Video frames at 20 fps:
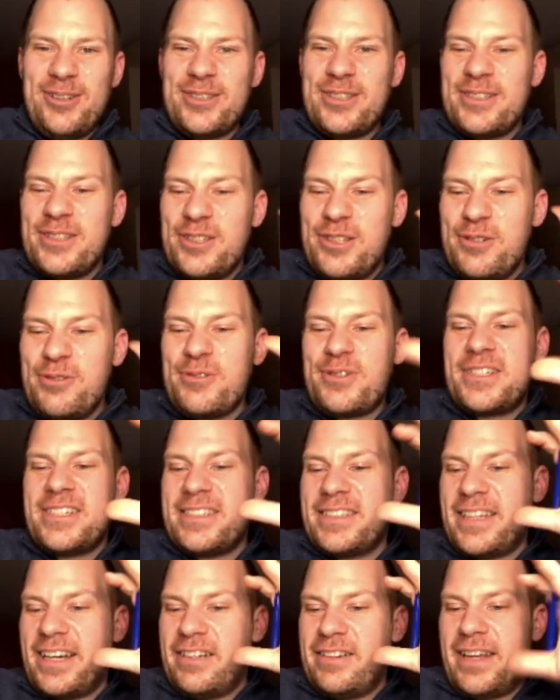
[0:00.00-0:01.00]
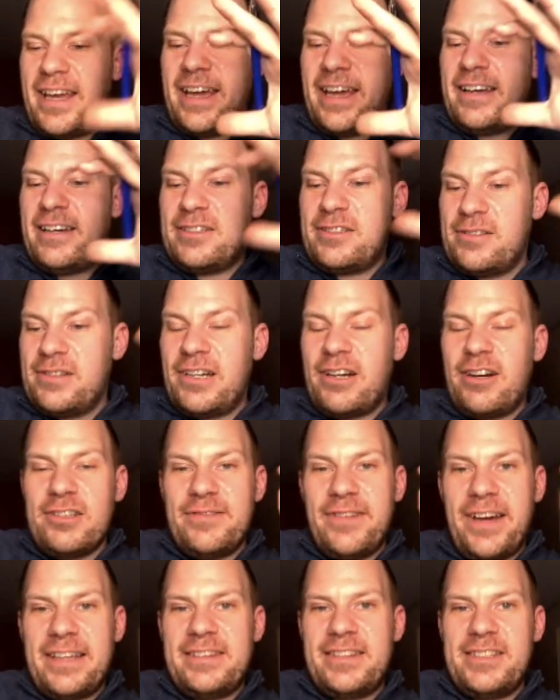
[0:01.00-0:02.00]
using their data to their
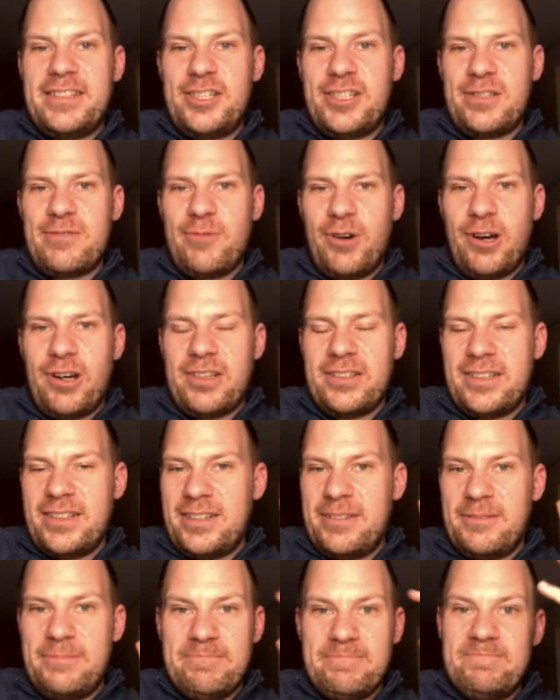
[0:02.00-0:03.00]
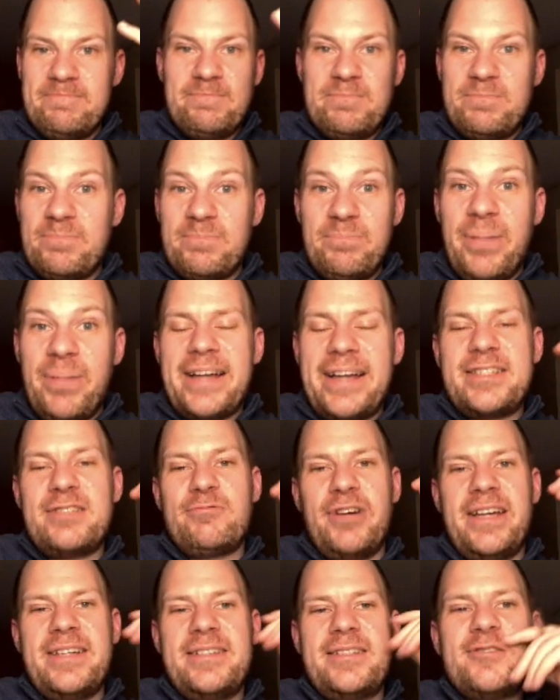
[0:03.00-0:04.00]
advantage is one of the best
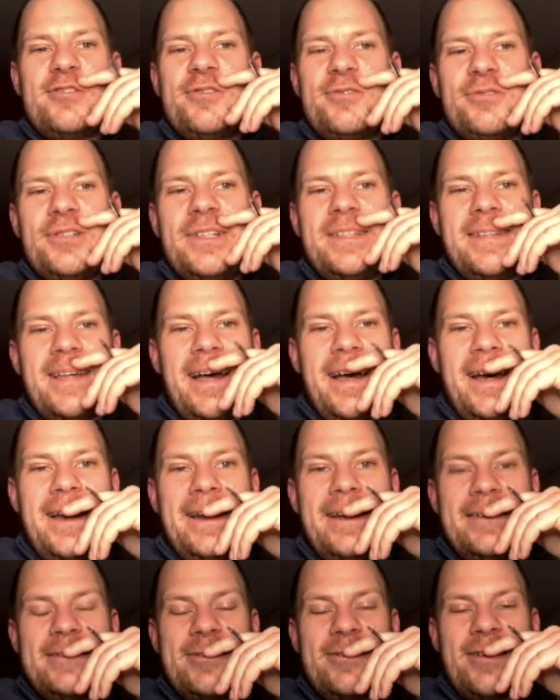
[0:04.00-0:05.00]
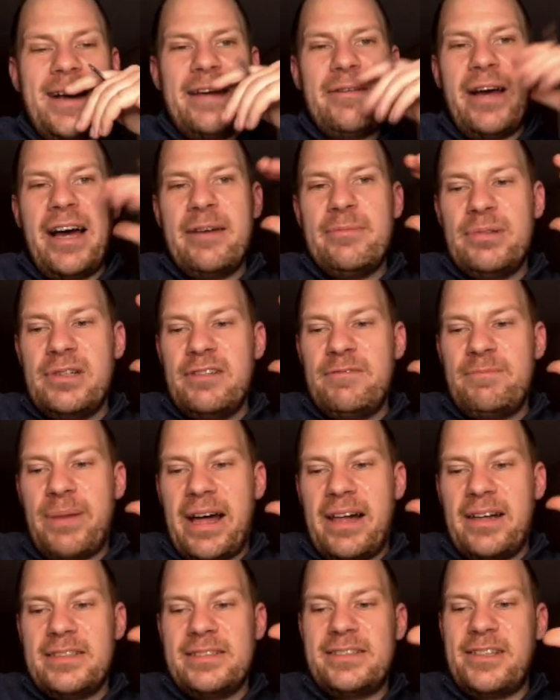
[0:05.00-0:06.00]
ways to do it. And so I believe
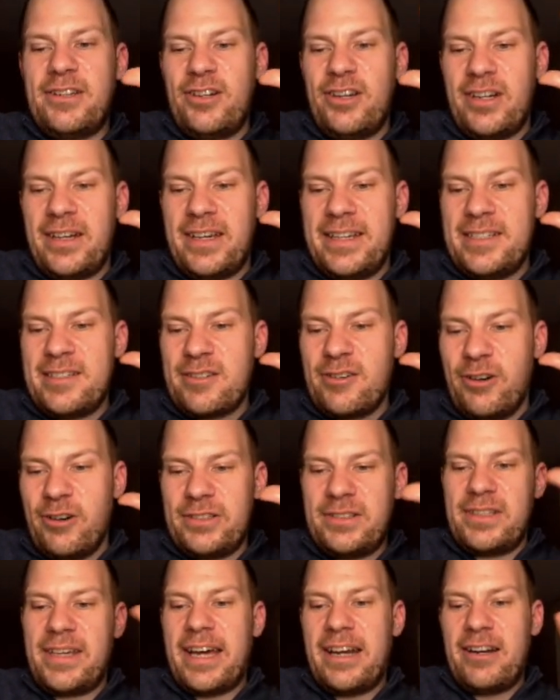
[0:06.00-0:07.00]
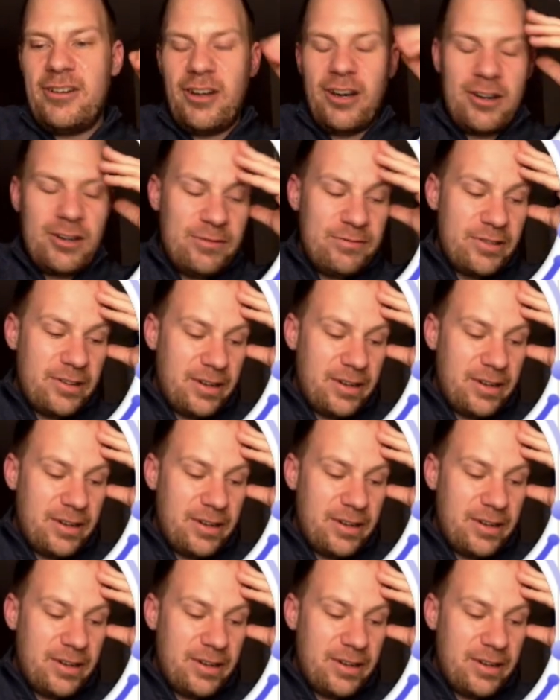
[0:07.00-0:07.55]
Palantir is going to get a lot of